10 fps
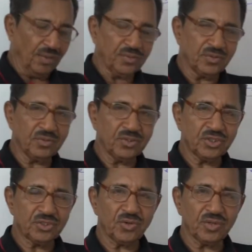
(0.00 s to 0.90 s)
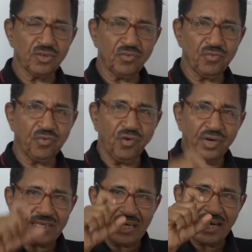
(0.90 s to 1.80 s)
to show the
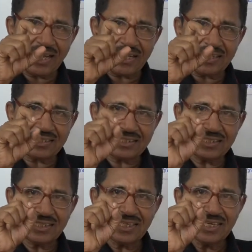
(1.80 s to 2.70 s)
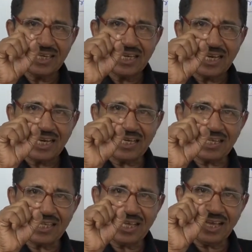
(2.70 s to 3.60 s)
fault lines
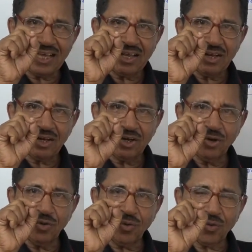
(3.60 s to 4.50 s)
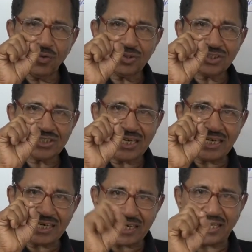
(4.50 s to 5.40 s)
in the
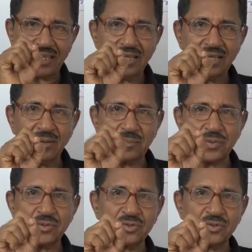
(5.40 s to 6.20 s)
logocentric approach